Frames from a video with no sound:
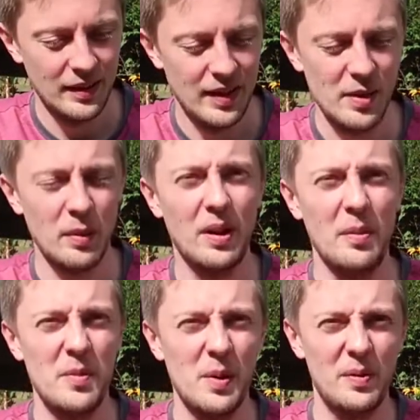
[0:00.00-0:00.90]
This one
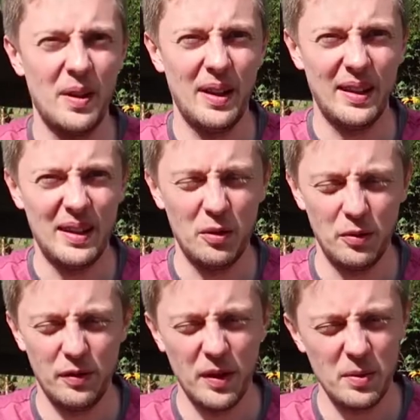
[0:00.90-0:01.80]
comes with like
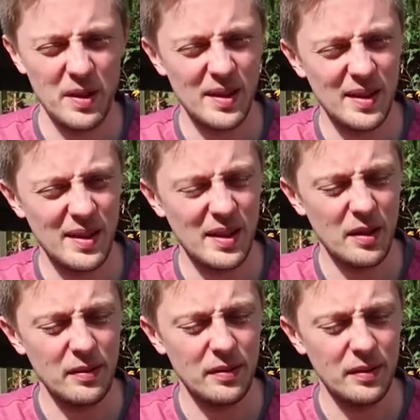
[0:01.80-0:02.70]
little filters and
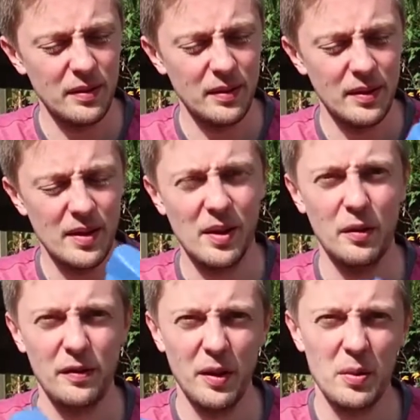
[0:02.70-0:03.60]
stuff,
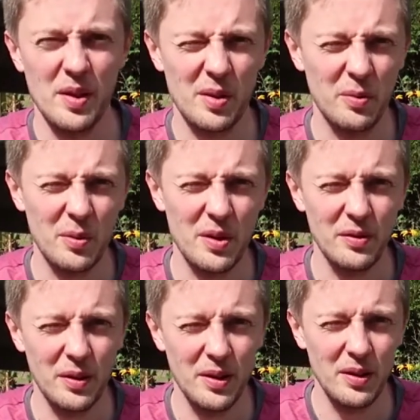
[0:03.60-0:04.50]
so it filters the water
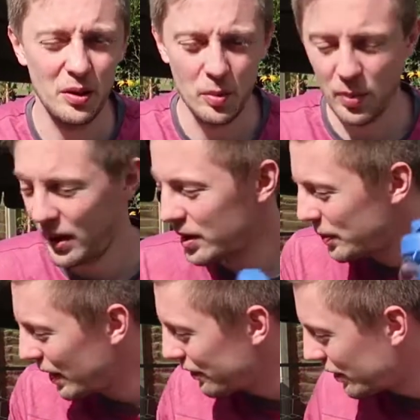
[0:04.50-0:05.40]
for you. You can buy
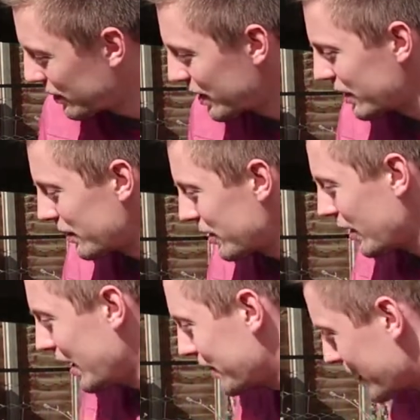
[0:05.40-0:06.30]
spare filters, which
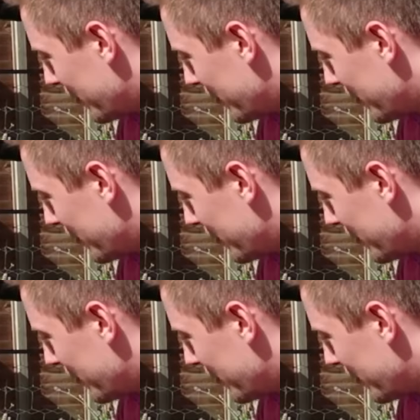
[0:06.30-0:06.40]
I have